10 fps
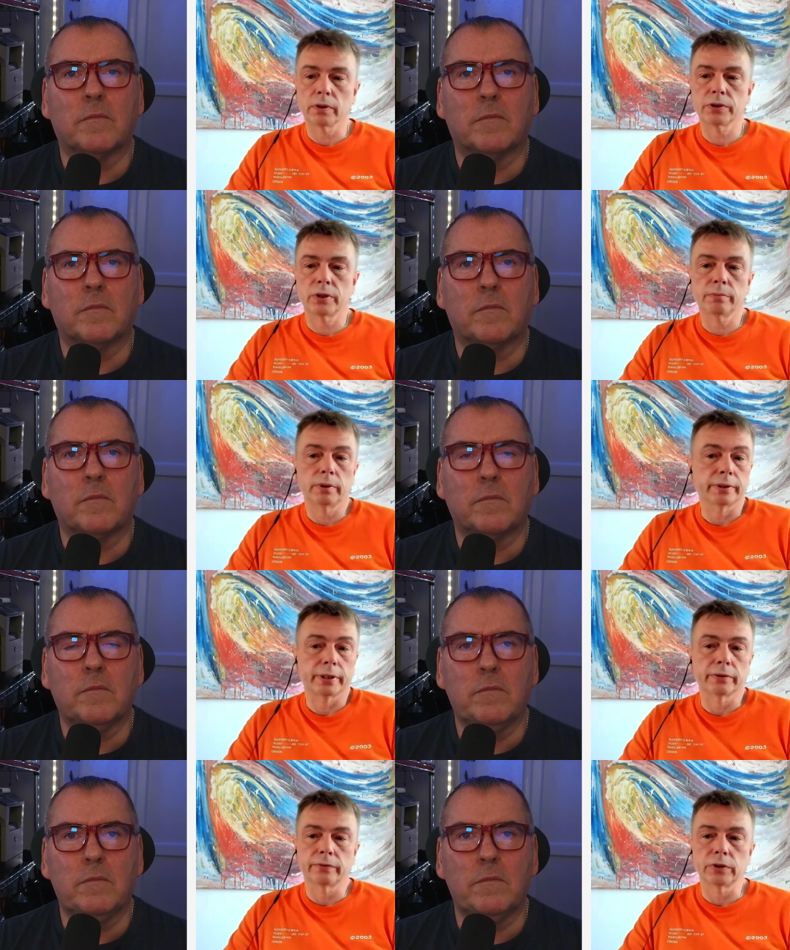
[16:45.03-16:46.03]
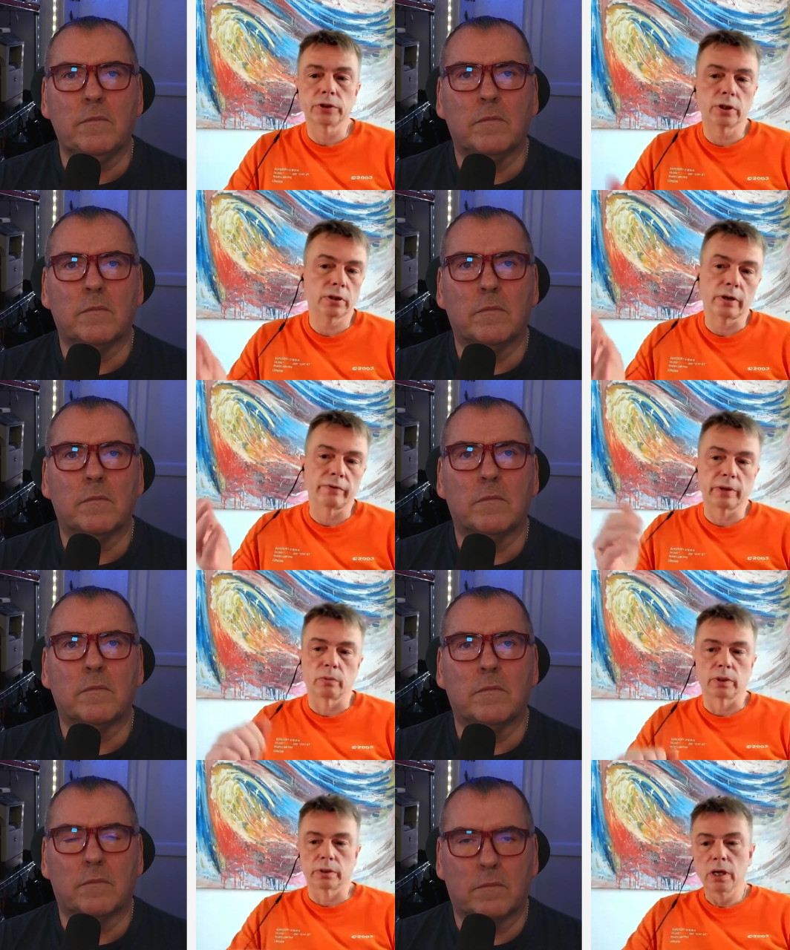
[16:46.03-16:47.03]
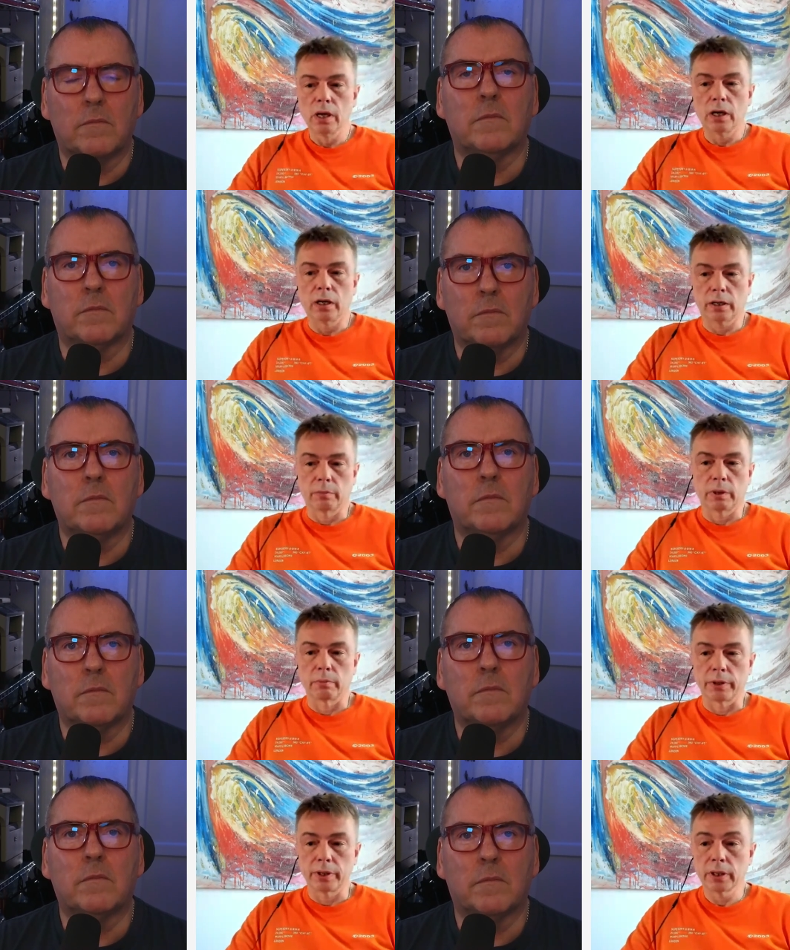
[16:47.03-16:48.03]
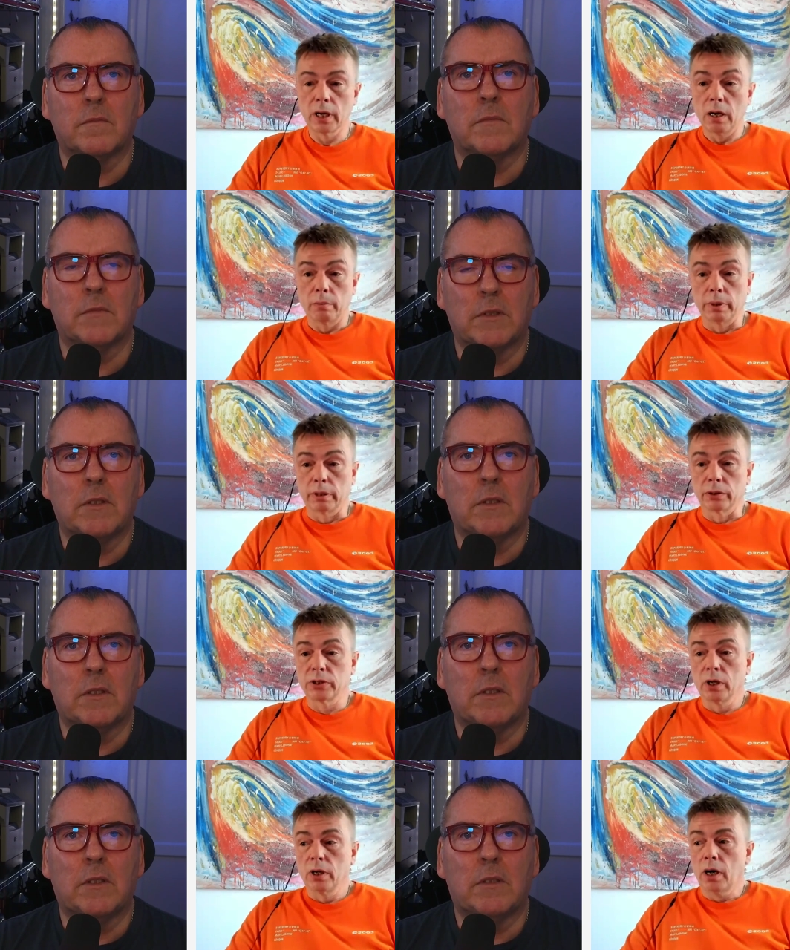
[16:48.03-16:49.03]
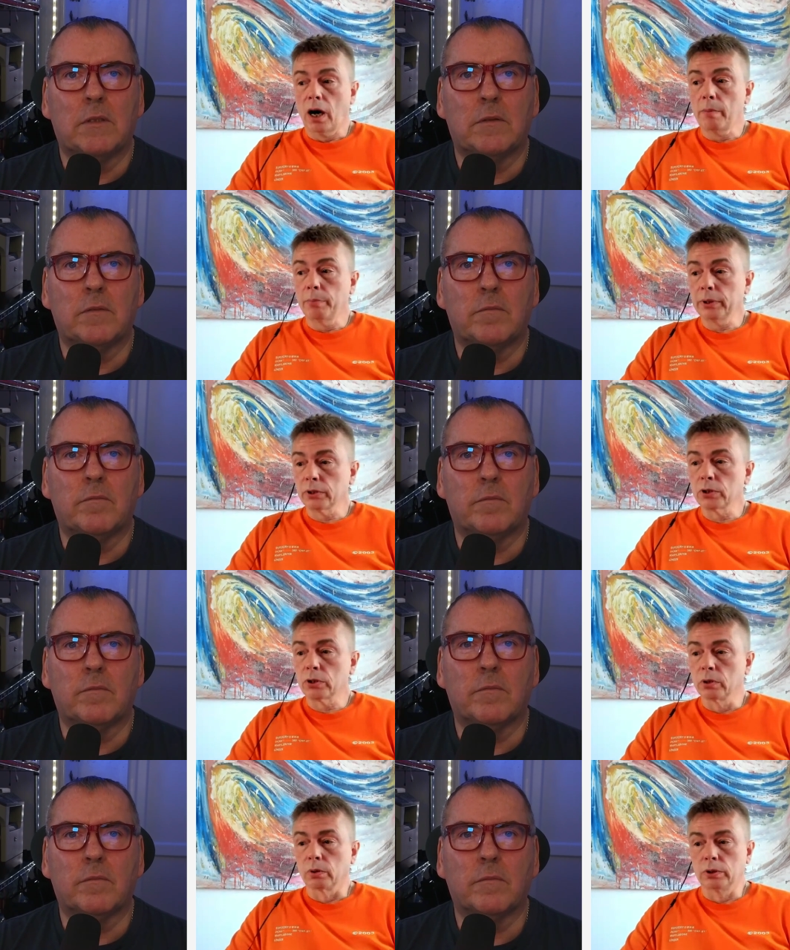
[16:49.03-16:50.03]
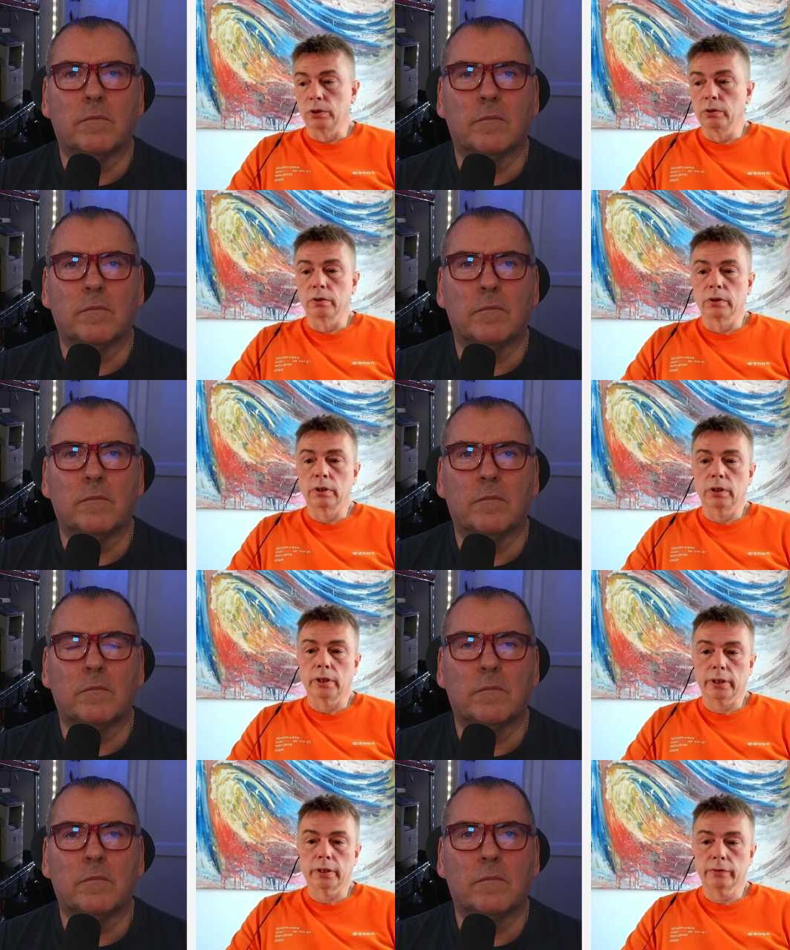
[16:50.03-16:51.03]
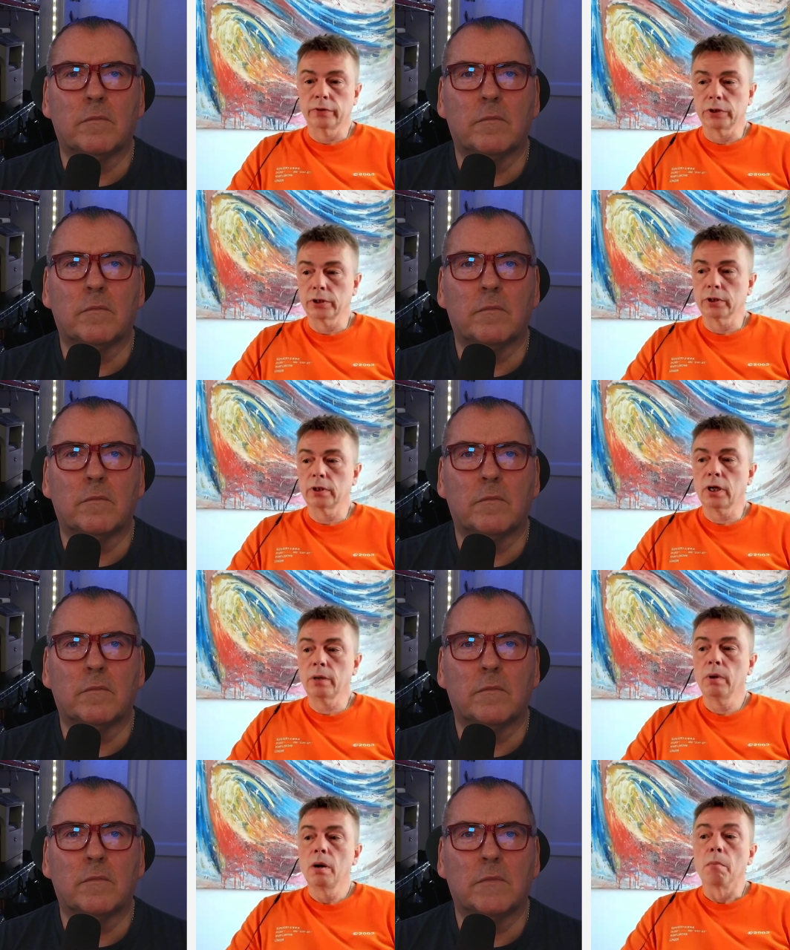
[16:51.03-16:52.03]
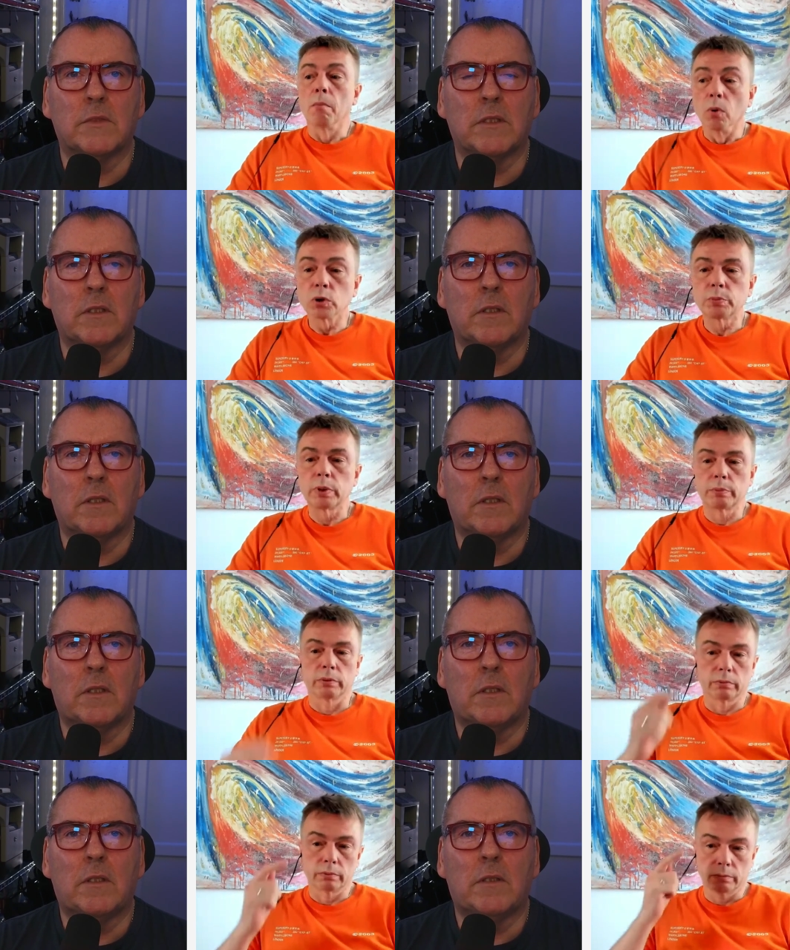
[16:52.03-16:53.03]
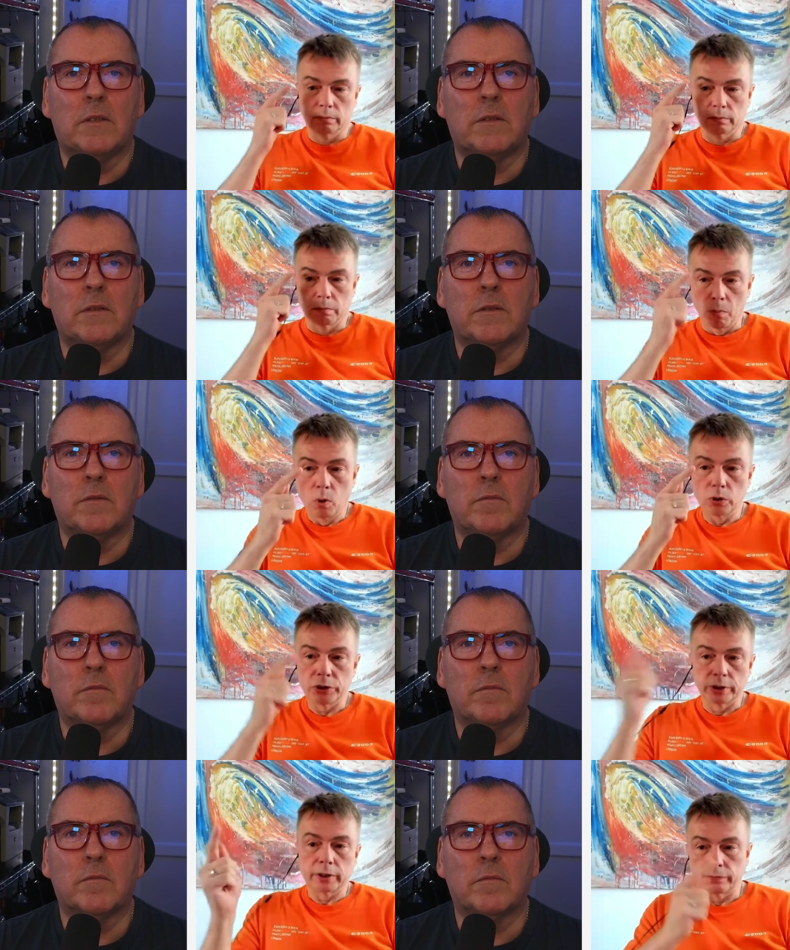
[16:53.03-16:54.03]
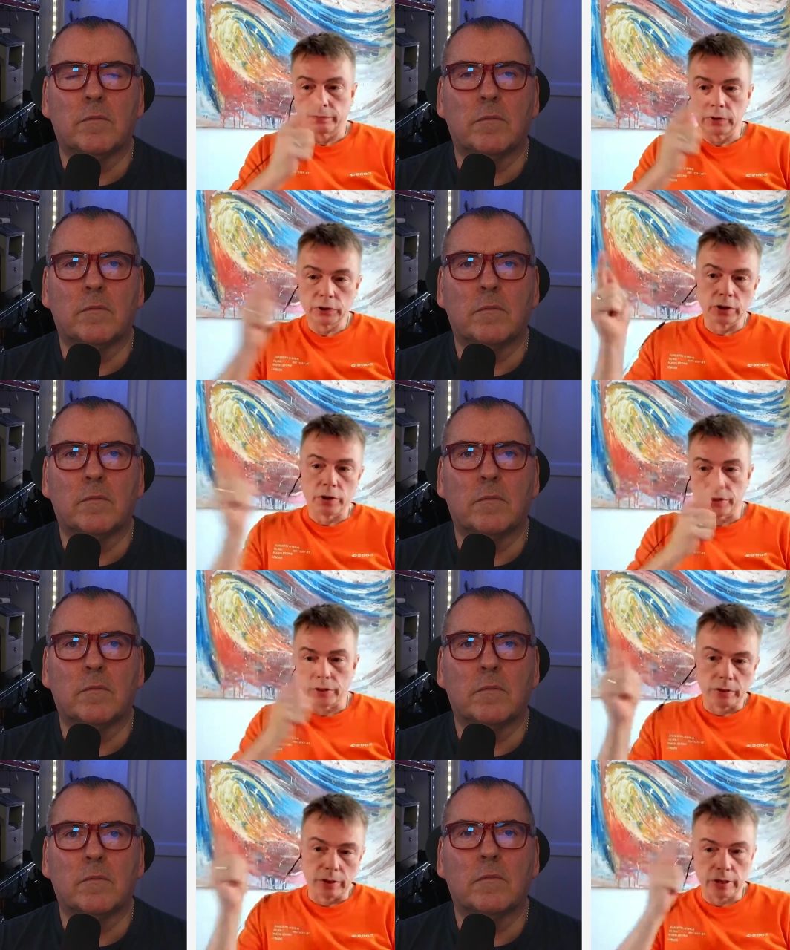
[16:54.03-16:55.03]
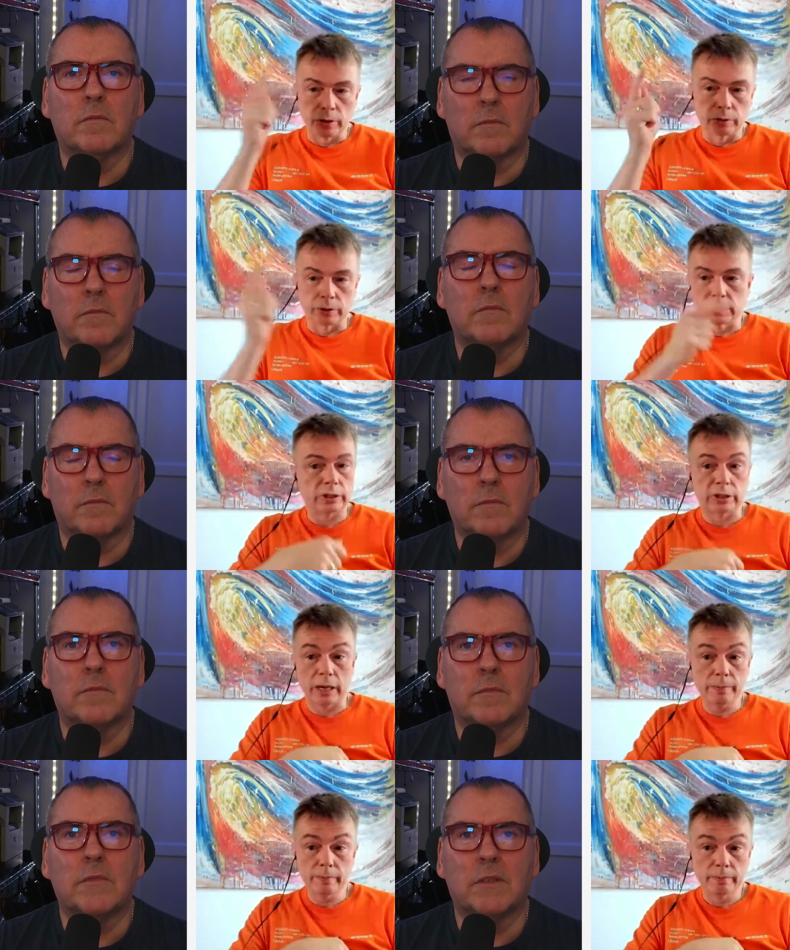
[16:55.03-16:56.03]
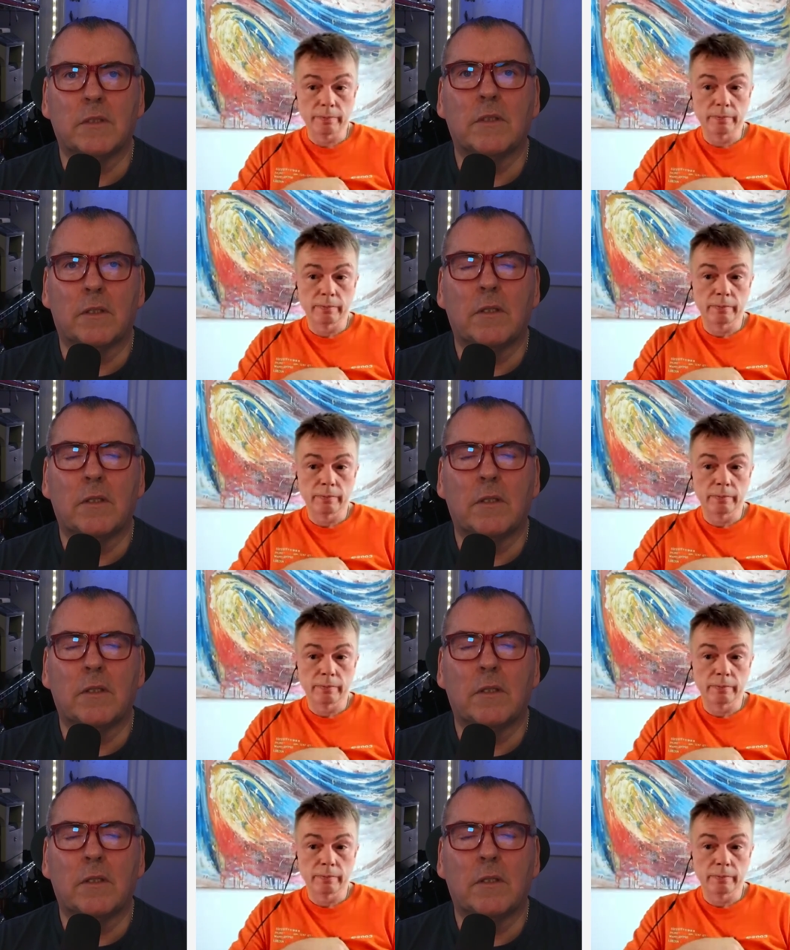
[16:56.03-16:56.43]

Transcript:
Speaker 1: for example, Rand Fishkin. Everyone I remember that because I'm pretty sure during the Rand Fishkin time, most people, Moz and Rand Fishkin, they thought it's the same.